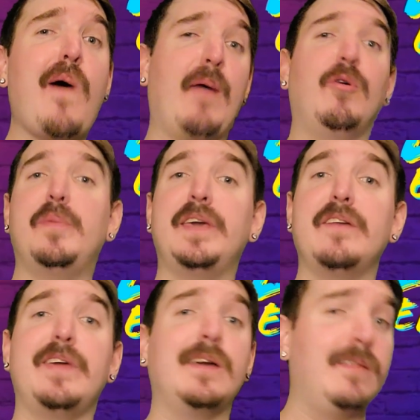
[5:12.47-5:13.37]
I will be
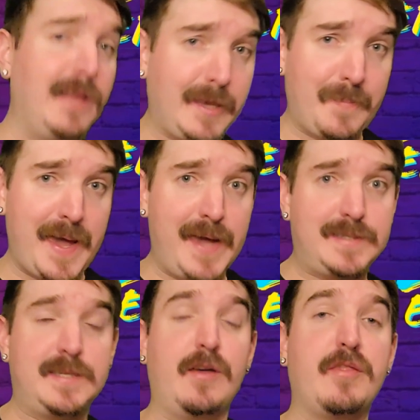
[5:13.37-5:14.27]
giving
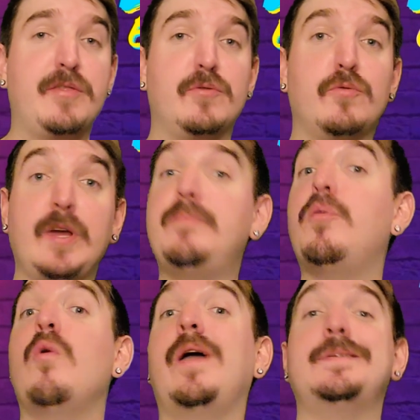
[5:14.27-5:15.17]
clickbait
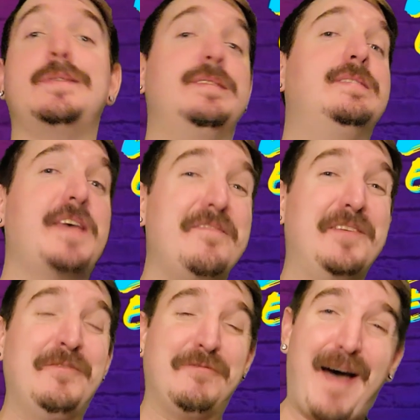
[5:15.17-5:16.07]

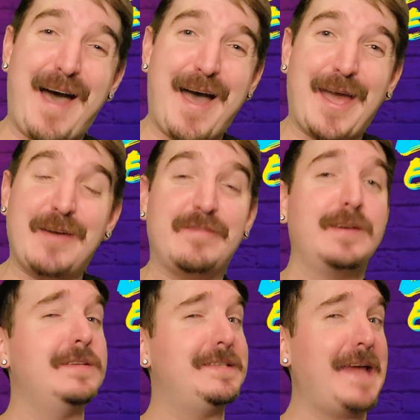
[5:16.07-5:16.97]
3.75
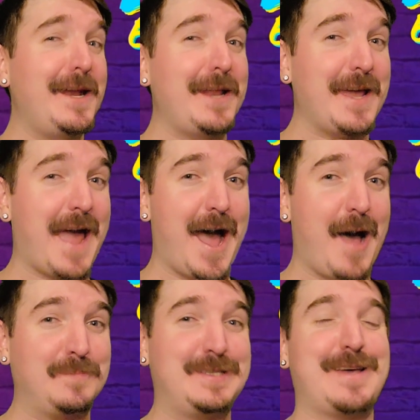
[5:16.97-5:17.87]
dating
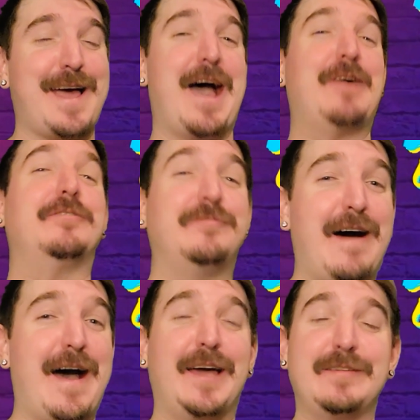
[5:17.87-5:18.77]
apps out of
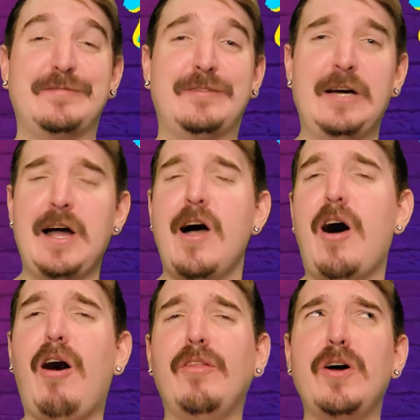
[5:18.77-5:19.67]
5.
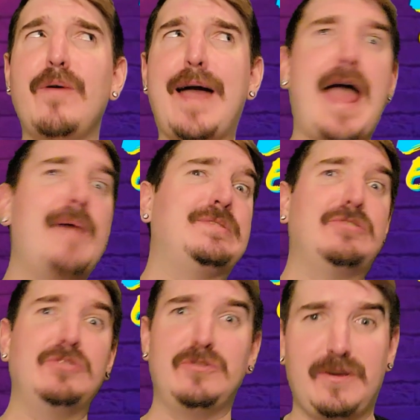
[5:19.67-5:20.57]
Although
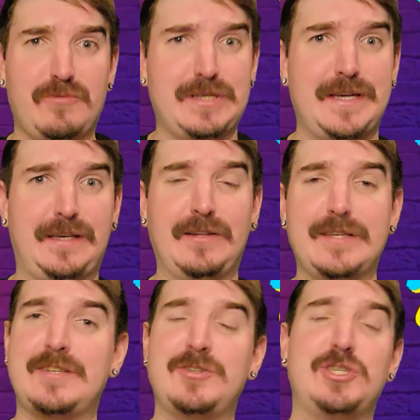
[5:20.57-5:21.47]
absolutely
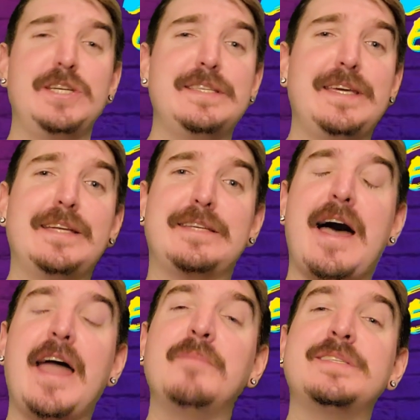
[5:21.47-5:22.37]
ridiculous and cheesy at
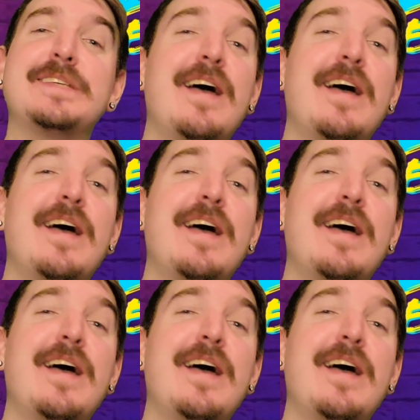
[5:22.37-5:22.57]
times,